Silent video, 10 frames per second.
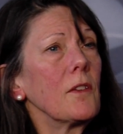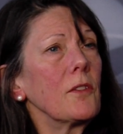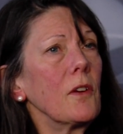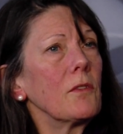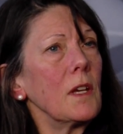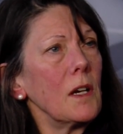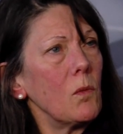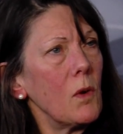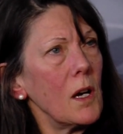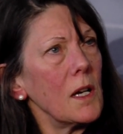So
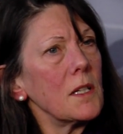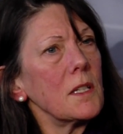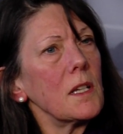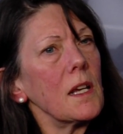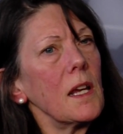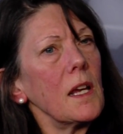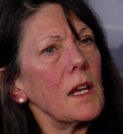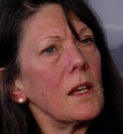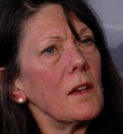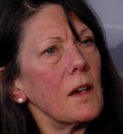there was
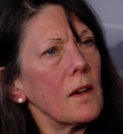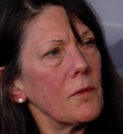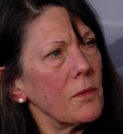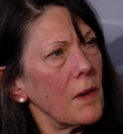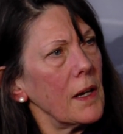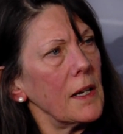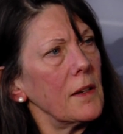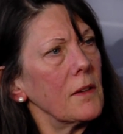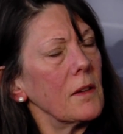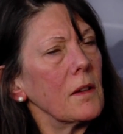a, a
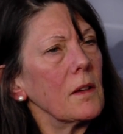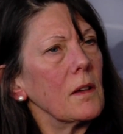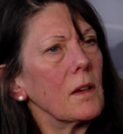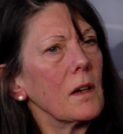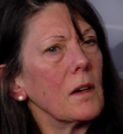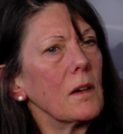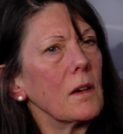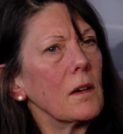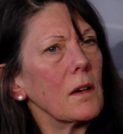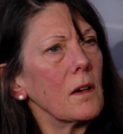fight
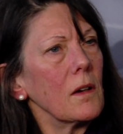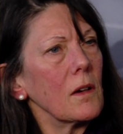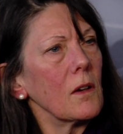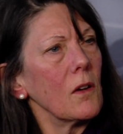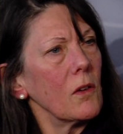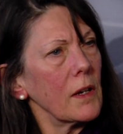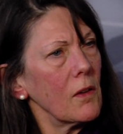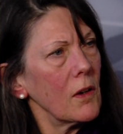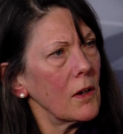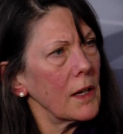uh,
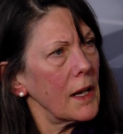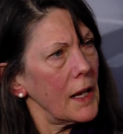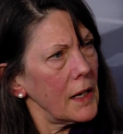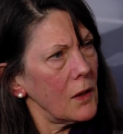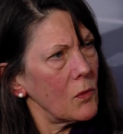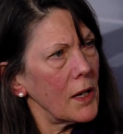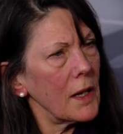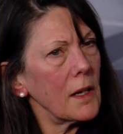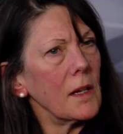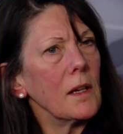going on anyway.